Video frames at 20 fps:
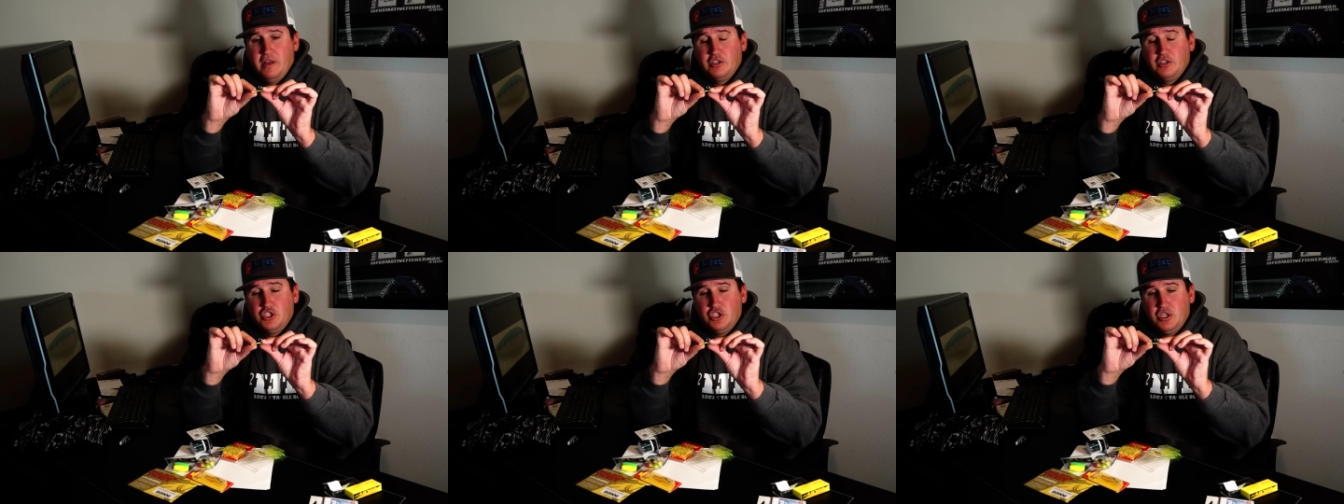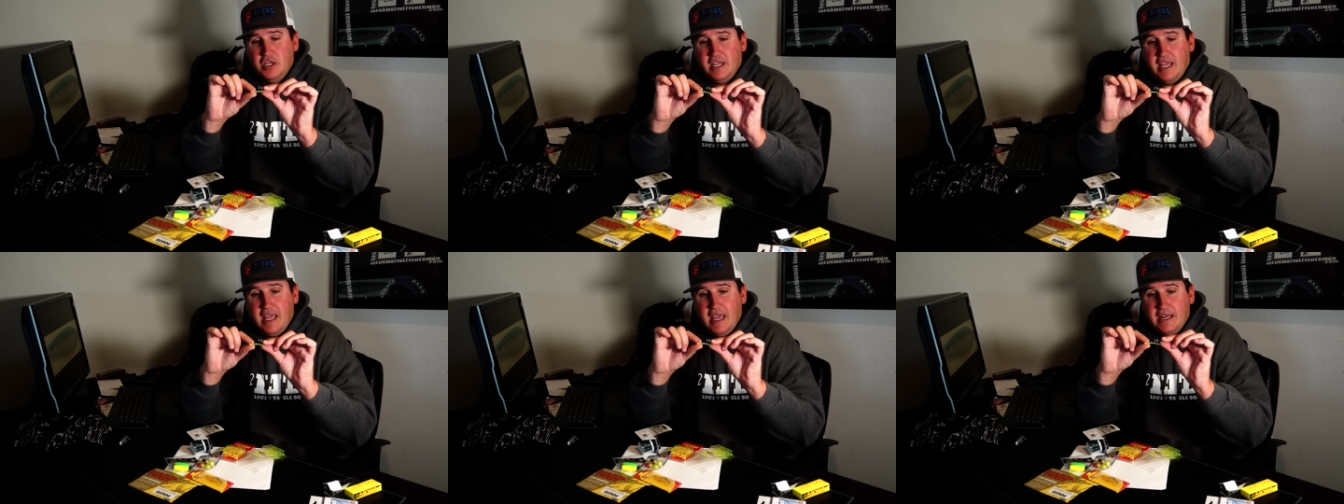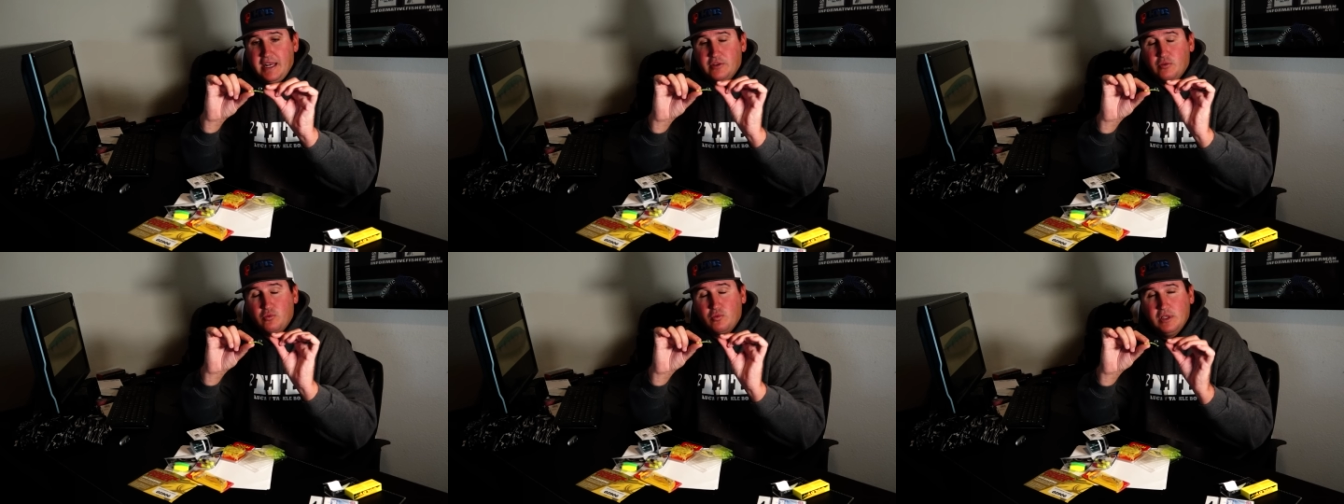jig head,
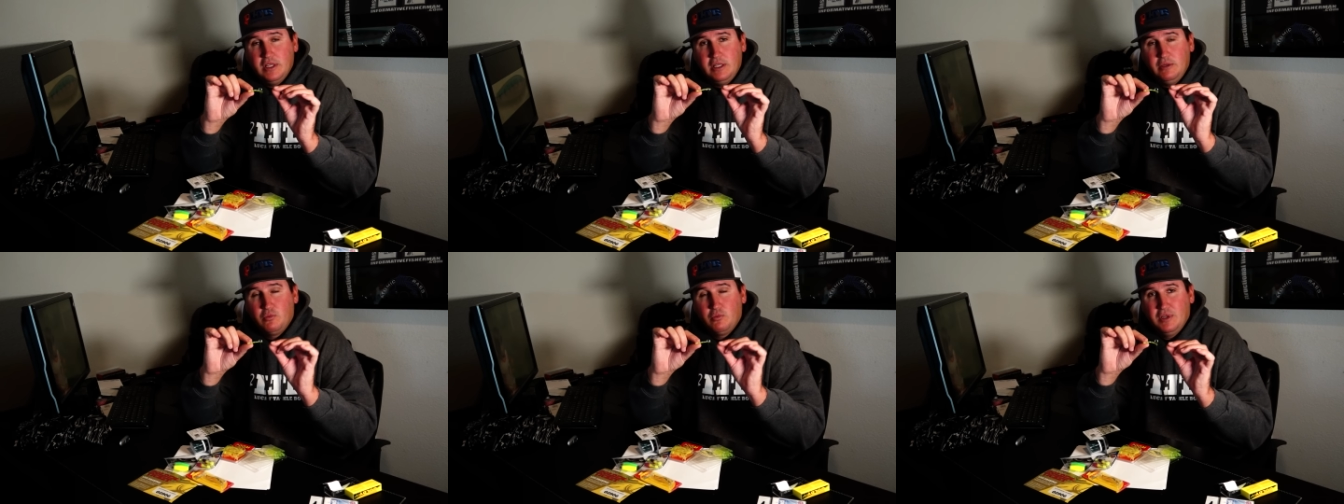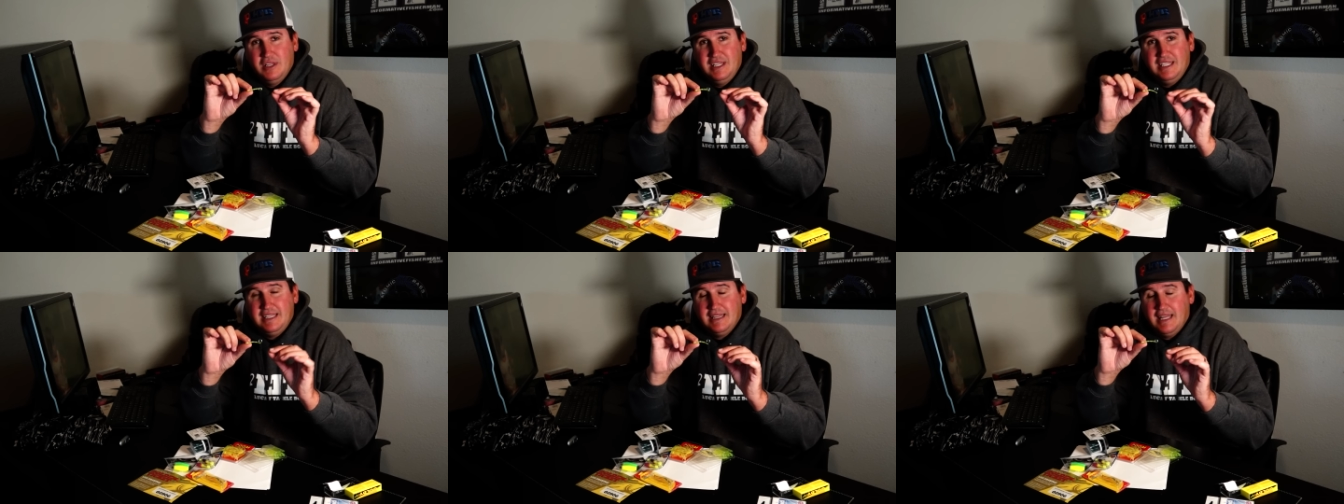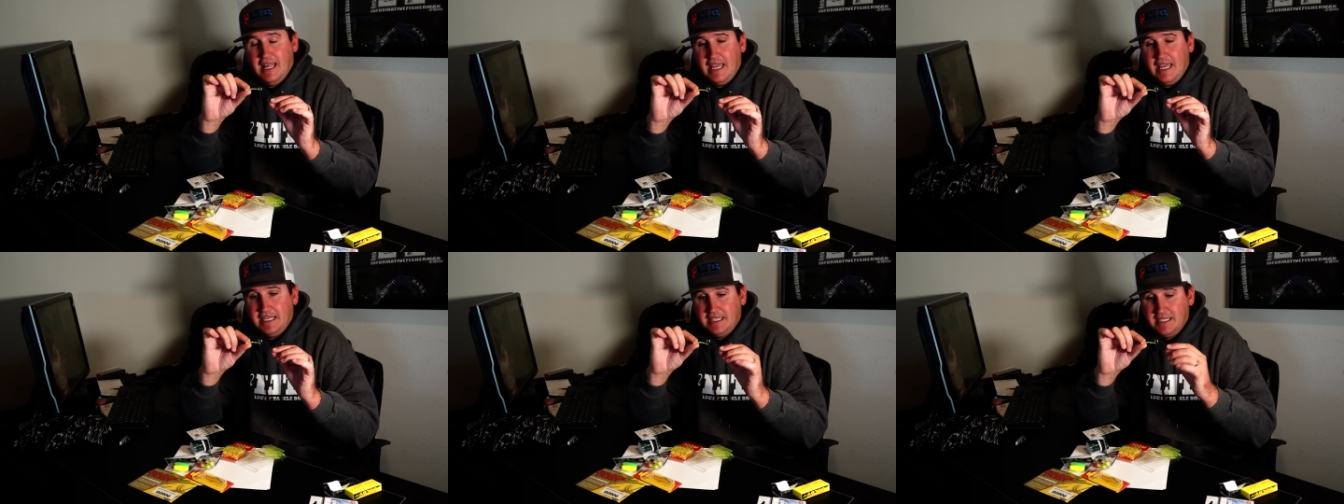it's really, really
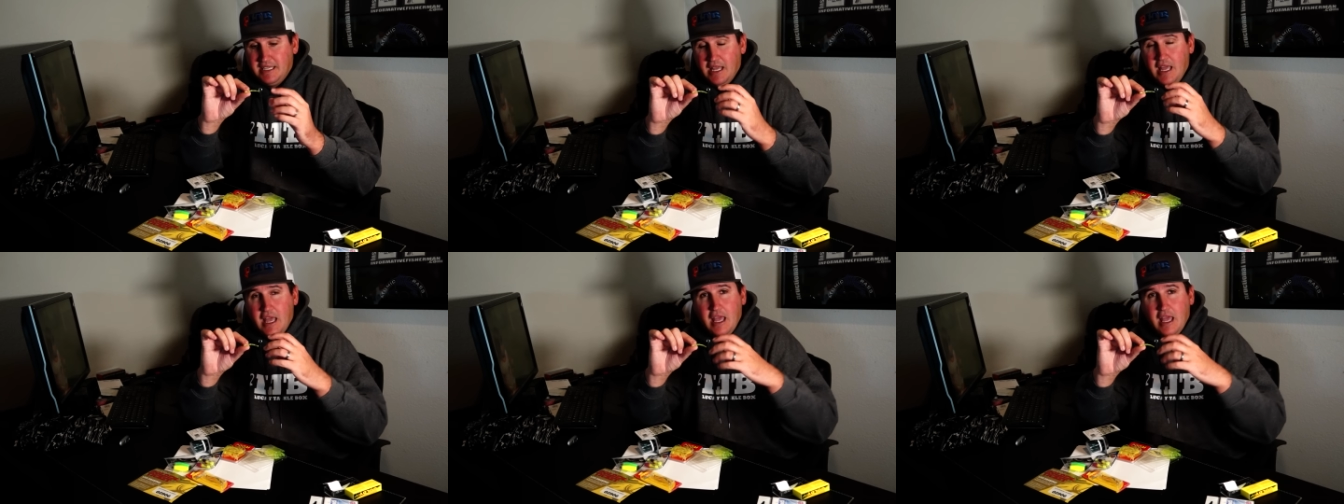light,